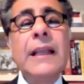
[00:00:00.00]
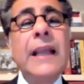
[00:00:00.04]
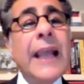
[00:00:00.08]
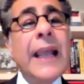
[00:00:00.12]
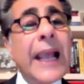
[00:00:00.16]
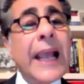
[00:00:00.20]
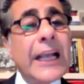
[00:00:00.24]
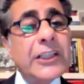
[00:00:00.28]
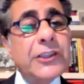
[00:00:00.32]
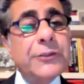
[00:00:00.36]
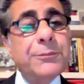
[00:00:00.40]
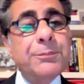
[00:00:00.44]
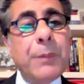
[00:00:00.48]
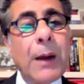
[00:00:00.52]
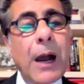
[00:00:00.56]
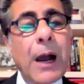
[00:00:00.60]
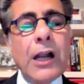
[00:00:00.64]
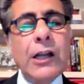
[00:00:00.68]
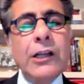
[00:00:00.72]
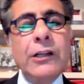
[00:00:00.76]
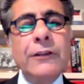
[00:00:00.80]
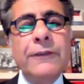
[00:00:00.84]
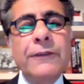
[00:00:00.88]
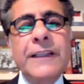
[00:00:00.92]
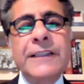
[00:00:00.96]
As
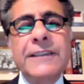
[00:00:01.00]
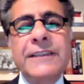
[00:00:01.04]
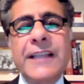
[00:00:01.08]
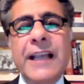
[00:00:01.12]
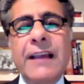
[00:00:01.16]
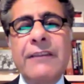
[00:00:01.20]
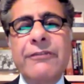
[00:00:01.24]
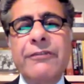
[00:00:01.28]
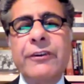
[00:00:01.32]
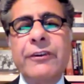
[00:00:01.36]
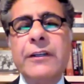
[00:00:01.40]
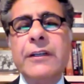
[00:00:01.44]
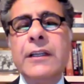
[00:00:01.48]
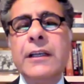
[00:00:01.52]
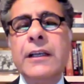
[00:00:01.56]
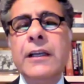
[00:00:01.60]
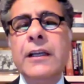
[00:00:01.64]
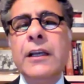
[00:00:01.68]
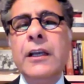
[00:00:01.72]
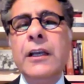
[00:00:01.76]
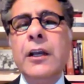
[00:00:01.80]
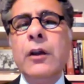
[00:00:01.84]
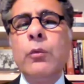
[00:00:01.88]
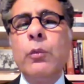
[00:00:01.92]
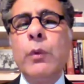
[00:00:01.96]
part of this effort,
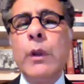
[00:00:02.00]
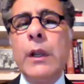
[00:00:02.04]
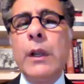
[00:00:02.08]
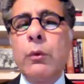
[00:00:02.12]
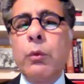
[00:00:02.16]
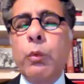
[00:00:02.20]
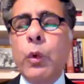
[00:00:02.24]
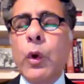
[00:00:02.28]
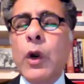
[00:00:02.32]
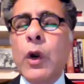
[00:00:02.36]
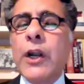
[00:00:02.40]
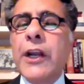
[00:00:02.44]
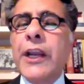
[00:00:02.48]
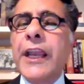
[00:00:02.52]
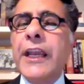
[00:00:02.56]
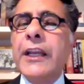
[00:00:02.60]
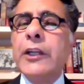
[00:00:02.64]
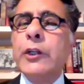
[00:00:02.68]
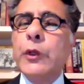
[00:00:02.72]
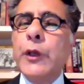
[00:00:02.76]
we're working